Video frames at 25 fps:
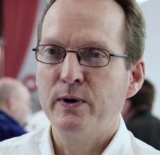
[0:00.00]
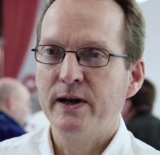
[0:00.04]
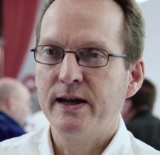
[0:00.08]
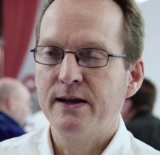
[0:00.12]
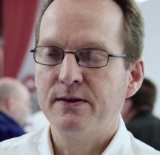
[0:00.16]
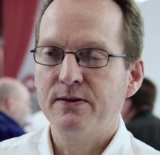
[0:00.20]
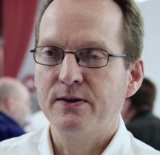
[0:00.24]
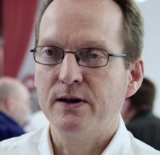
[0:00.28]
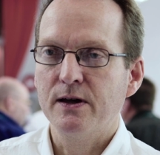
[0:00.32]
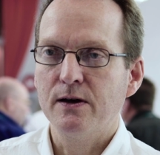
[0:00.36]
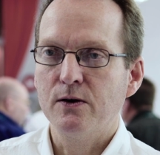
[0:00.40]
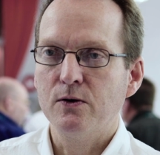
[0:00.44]

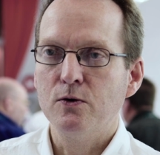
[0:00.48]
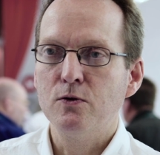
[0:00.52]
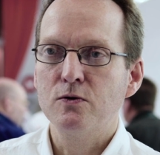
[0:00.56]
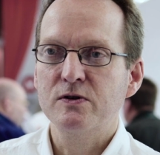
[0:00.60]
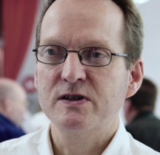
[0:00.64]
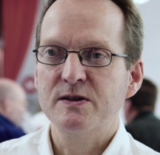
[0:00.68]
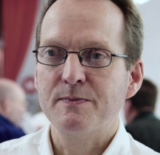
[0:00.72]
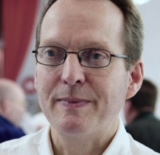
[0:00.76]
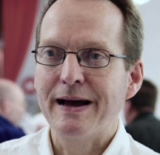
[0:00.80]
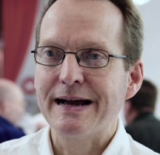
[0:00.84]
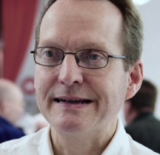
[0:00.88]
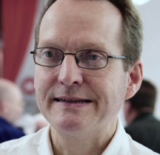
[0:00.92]
with uh,
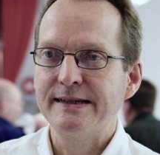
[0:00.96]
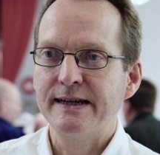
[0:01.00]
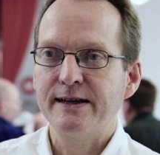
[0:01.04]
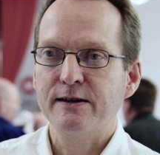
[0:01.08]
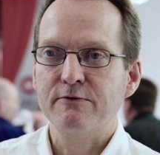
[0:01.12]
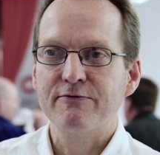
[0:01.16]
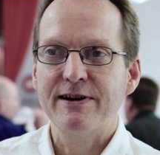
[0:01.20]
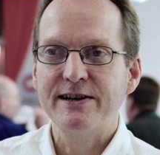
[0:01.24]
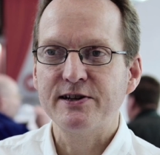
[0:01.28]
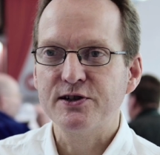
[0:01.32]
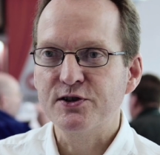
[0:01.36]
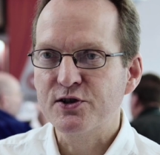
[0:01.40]

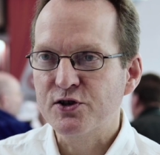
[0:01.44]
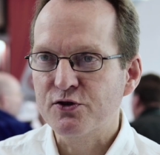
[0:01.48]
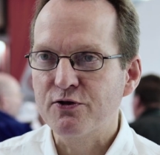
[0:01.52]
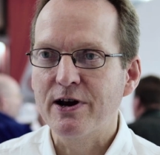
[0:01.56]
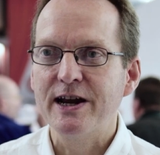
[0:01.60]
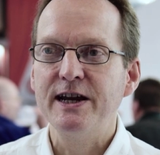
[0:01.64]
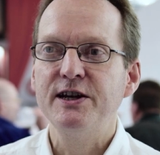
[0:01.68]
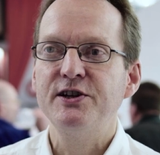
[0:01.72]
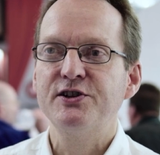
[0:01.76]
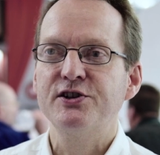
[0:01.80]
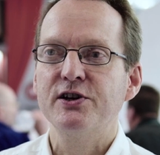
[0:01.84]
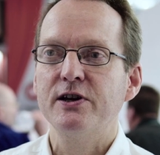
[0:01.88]
automatic
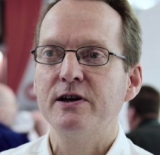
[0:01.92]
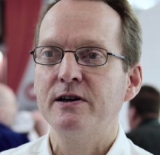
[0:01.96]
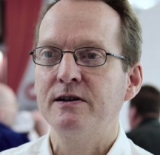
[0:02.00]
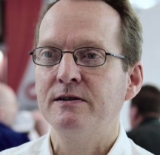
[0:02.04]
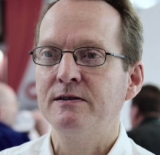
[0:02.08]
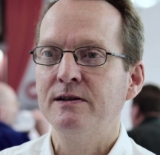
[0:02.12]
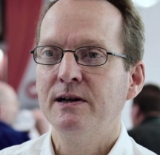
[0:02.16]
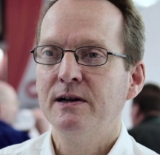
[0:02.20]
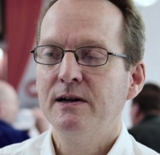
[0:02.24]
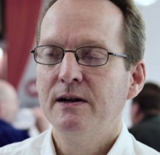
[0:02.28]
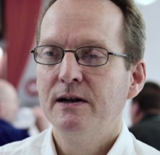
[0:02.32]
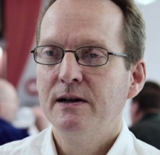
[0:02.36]
registration,
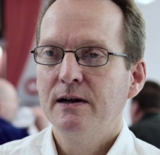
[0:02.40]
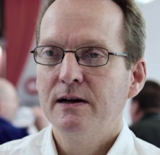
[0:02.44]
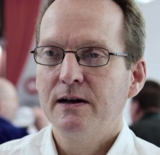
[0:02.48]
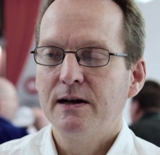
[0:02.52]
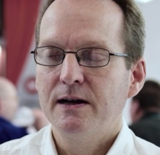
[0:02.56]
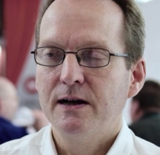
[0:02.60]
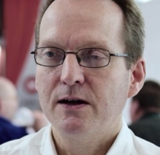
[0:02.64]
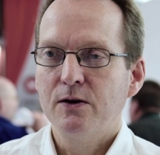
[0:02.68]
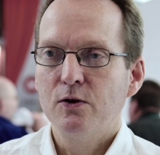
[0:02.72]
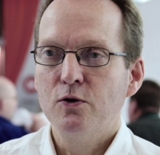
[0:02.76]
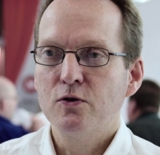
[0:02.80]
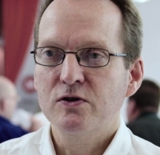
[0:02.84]

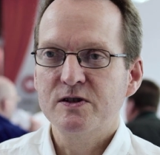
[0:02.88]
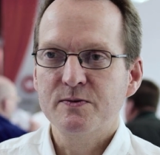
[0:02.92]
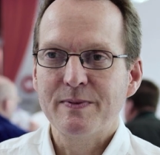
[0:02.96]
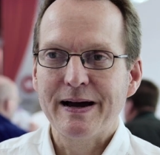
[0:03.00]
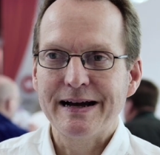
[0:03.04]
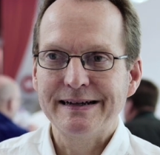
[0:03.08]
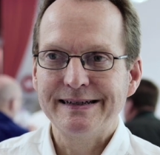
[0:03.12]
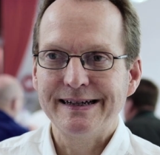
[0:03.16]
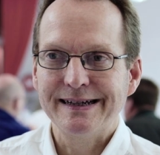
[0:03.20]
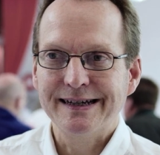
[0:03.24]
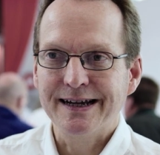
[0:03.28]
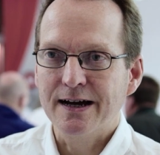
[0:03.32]
uh,
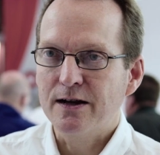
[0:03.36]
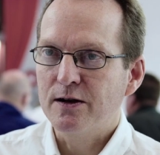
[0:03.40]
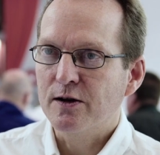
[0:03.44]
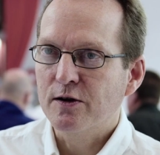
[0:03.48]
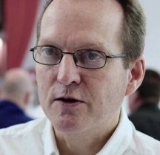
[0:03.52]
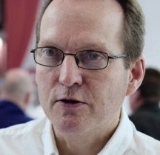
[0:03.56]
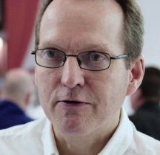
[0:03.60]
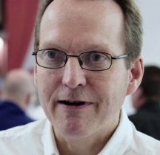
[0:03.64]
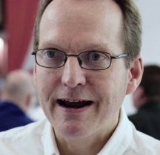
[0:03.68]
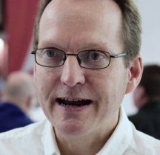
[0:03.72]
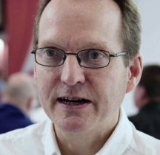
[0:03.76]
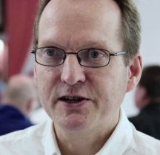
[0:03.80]
automatic color
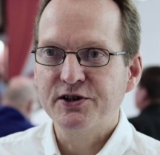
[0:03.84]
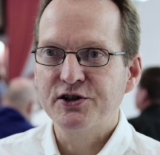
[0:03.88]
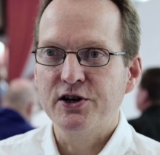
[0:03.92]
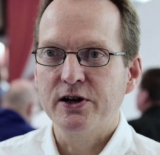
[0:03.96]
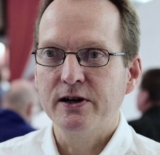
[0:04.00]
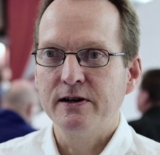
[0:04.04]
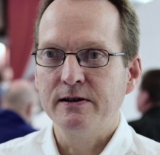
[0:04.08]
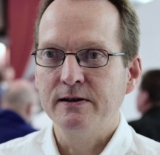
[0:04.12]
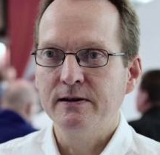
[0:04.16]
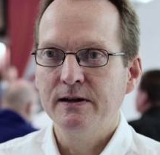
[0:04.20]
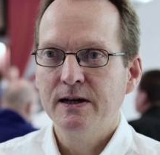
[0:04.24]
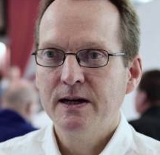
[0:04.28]

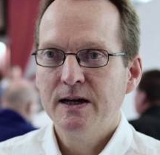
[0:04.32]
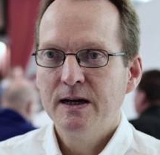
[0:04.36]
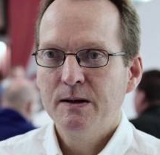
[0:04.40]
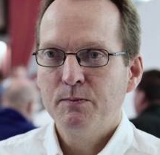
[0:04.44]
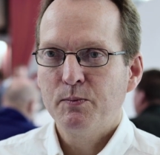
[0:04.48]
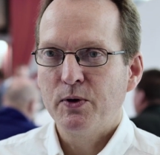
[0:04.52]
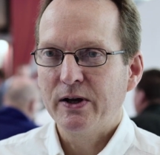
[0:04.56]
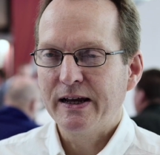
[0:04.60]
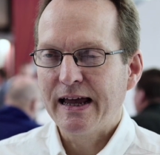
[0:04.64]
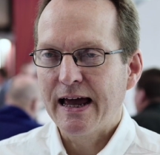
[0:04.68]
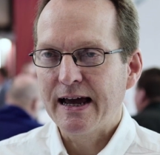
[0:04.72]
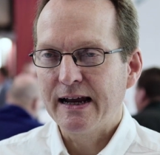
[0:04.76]
correction.
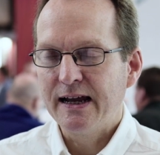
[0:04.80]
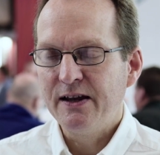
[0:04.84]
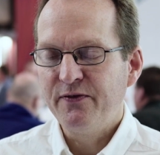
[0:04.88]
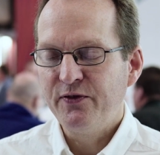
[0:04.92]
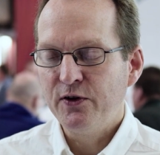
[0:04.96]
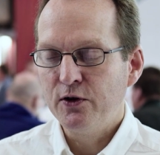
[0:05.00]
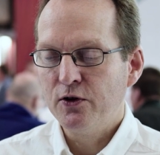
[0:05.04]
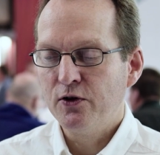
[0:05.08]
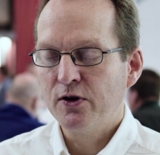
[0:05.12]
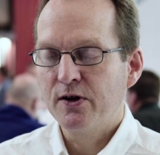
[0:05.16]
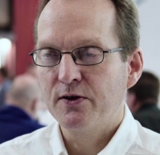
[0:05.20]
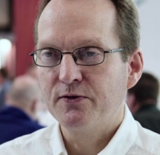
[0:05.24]
But yeah,
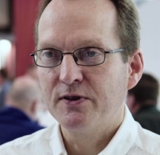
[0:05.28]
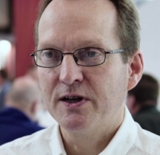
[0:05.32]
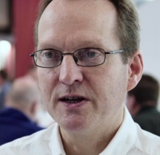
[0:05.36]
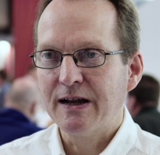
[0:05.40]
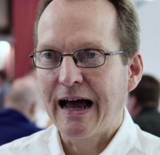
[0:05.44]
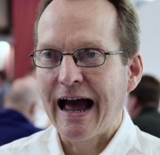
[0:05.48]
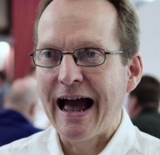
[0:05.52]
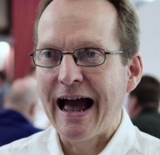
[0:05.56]
if you look at the